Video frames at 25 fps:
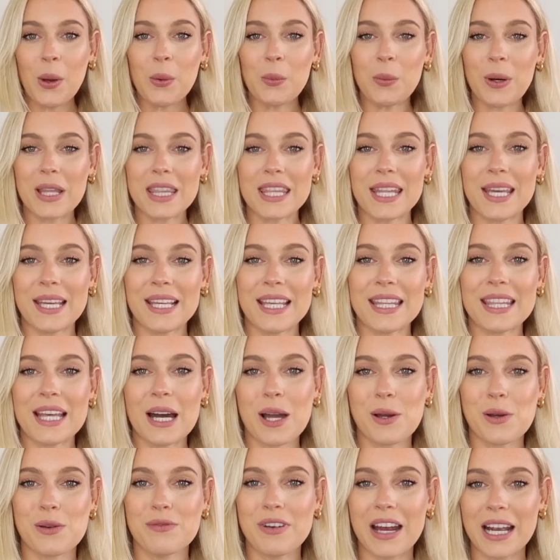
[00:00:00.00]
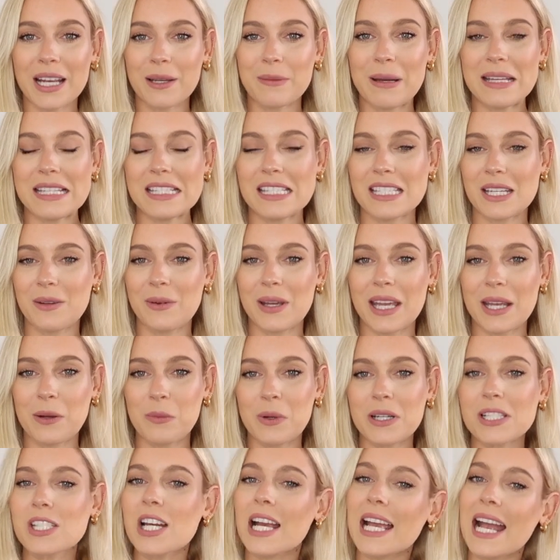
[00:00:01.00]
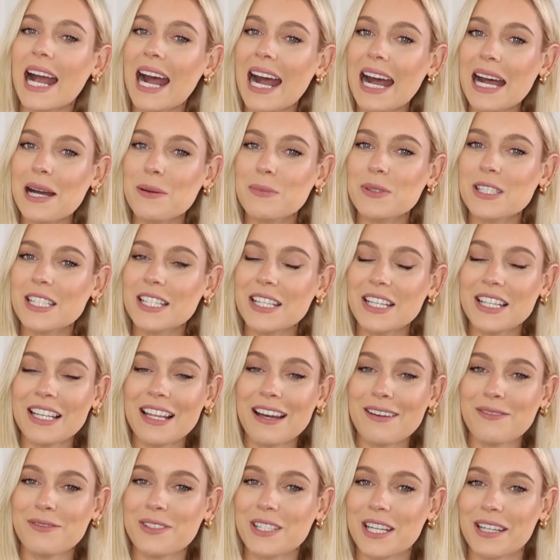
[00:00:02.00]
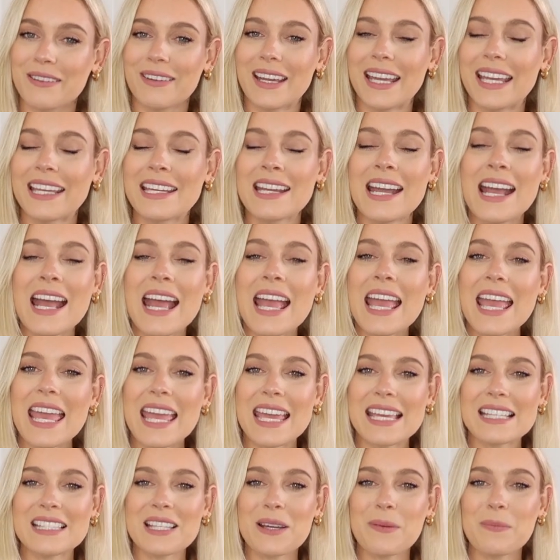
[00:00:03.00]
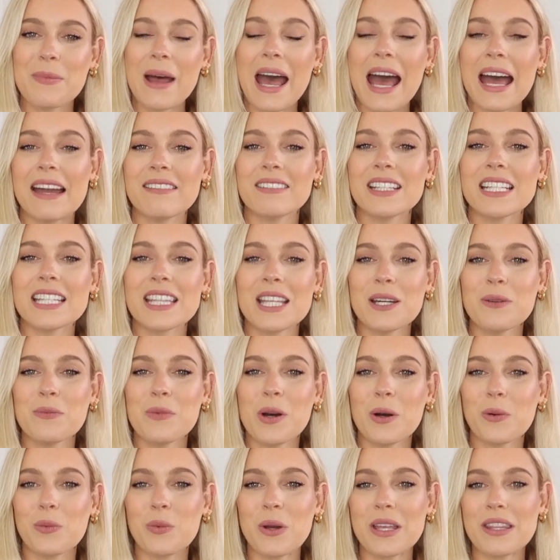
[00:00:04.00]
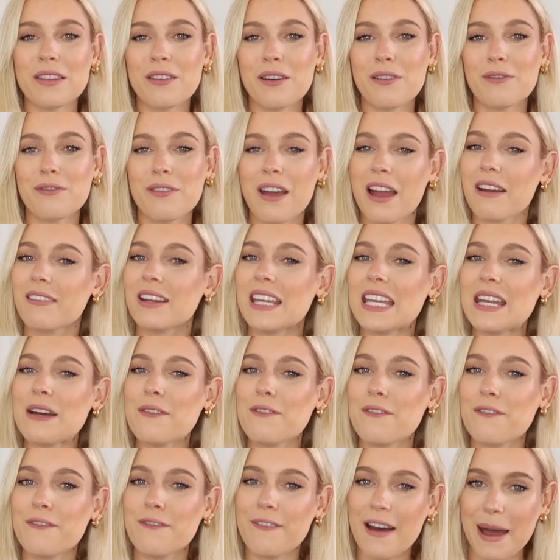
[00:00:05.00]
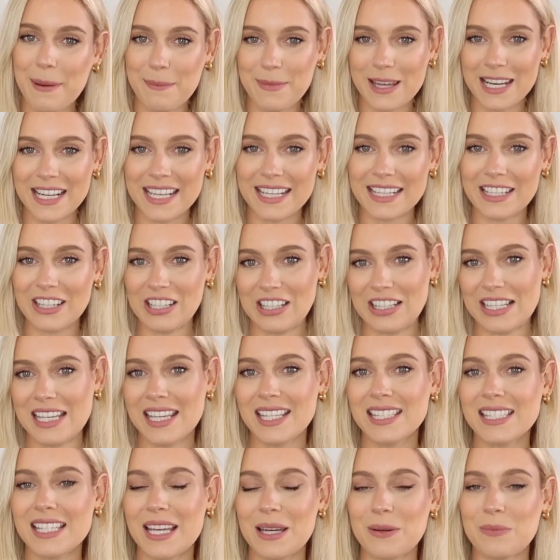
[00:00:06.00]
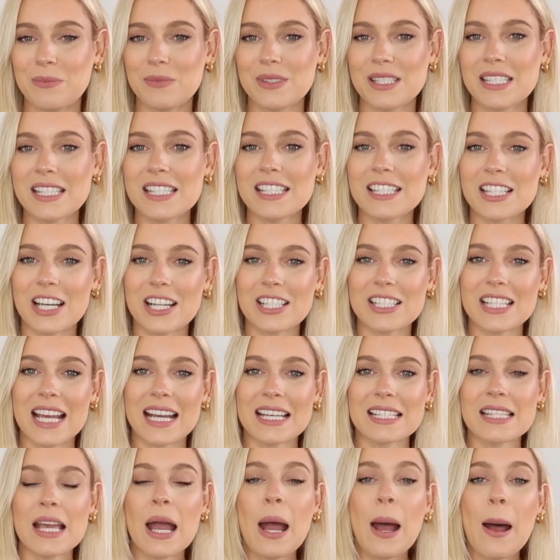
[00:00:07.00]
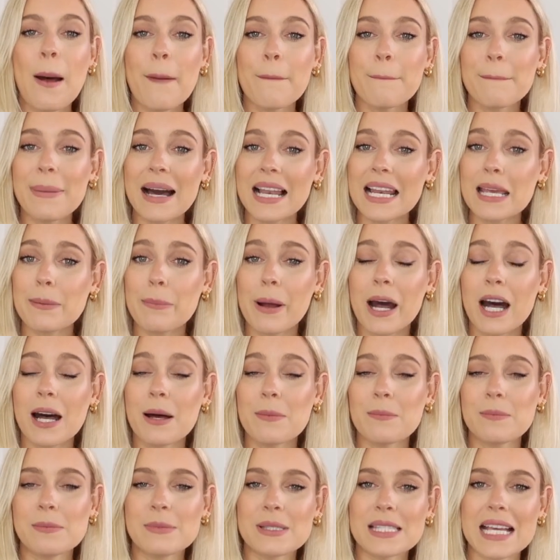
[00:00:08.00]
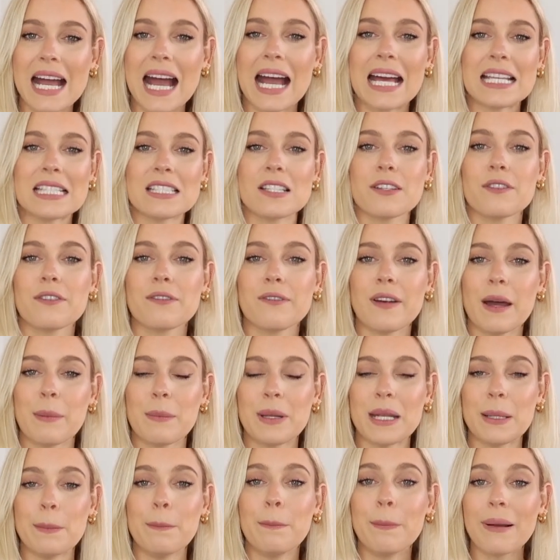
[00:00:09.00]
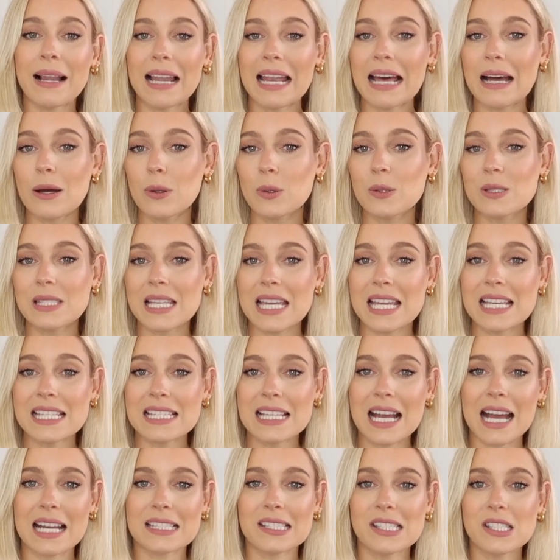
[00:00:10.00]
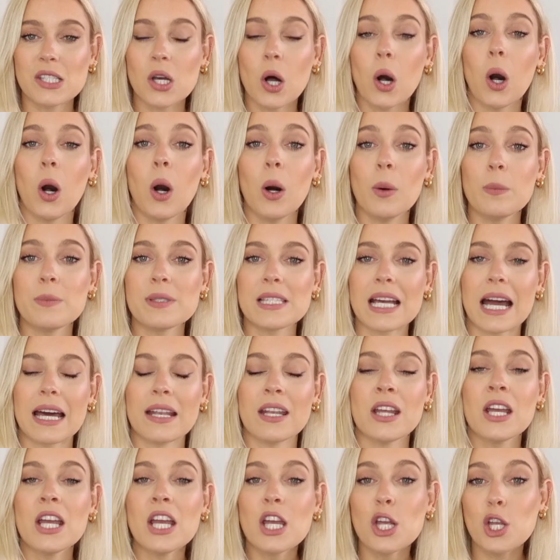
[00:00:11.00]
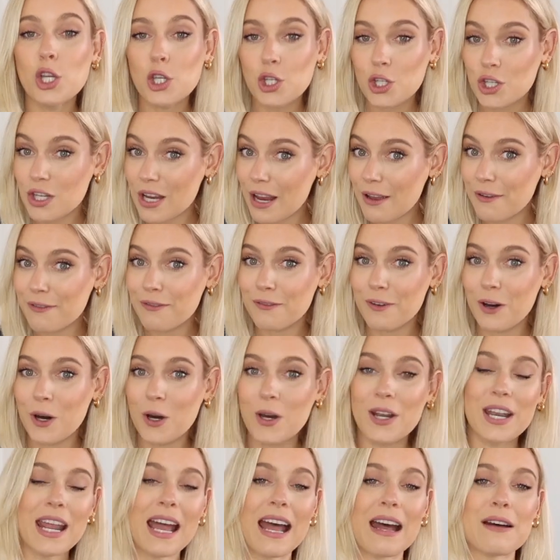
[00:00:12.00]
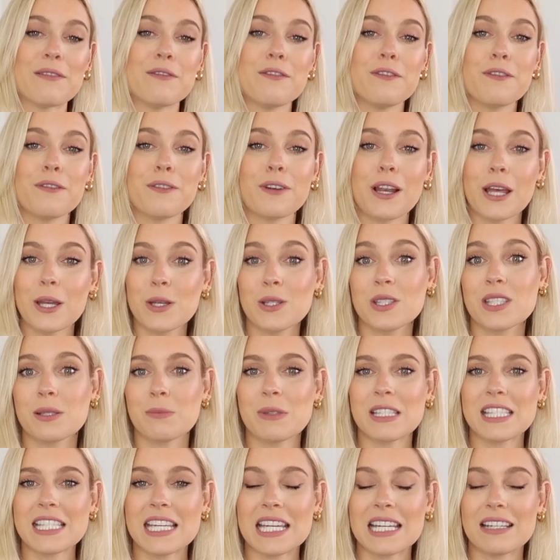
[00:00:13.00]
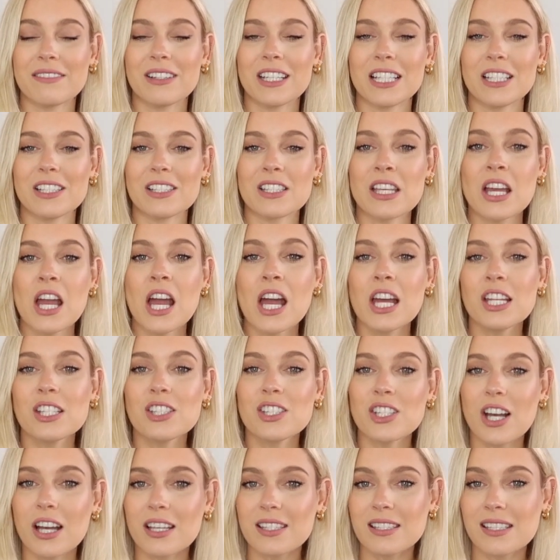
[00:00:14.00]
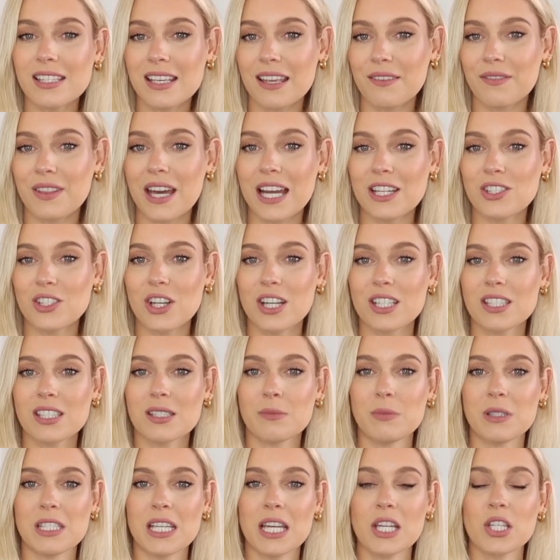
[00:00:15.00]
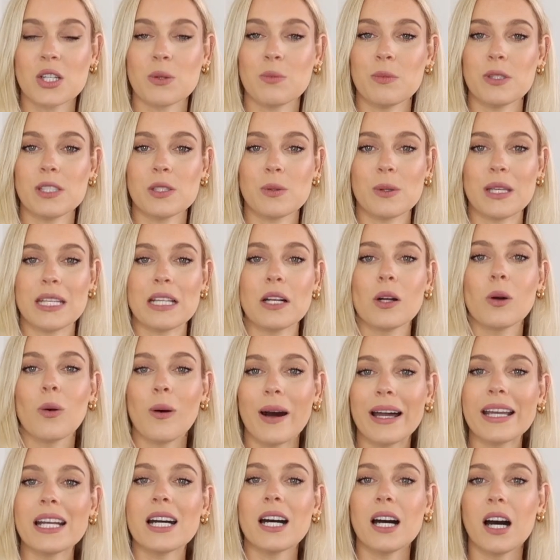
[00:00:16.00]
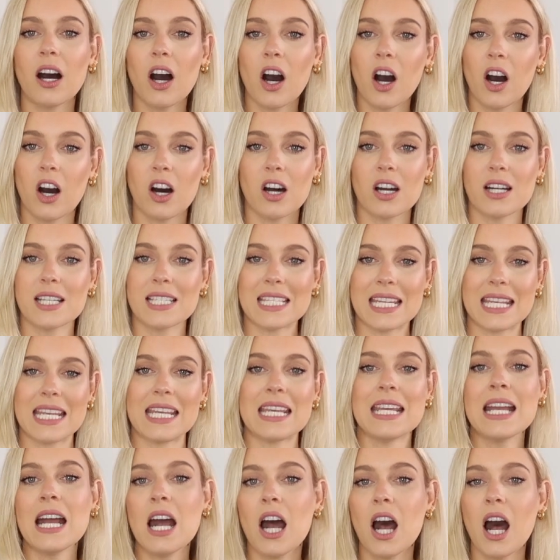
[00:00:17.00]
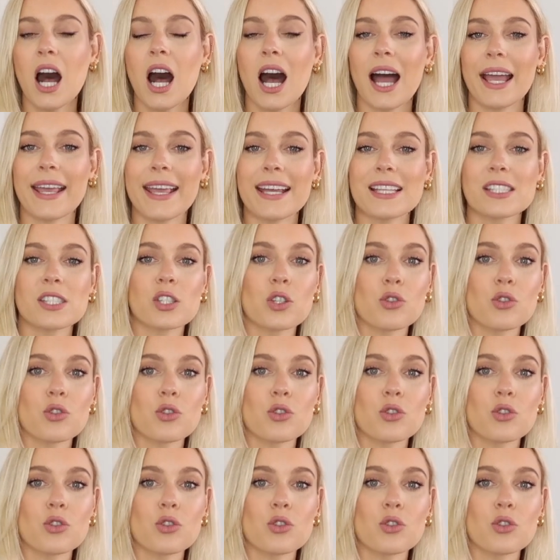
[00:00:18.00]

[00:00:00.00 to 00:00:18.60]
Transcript: One thing that I would recommend doing, which I absolutely love doing, is pairing them with very feminine items such as ballet pumps and feminine blouses and tops and chiffon and floaty materials, just to give that juxtaposition between quite a hardy, I guess